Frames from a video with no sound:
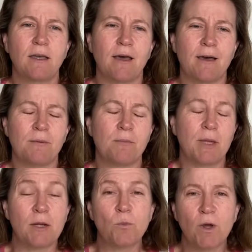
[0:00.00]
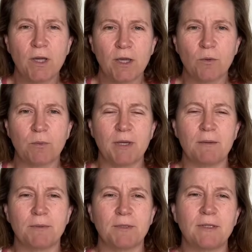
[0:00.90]
In working with
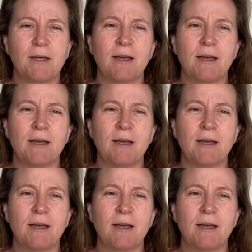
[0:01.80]
people,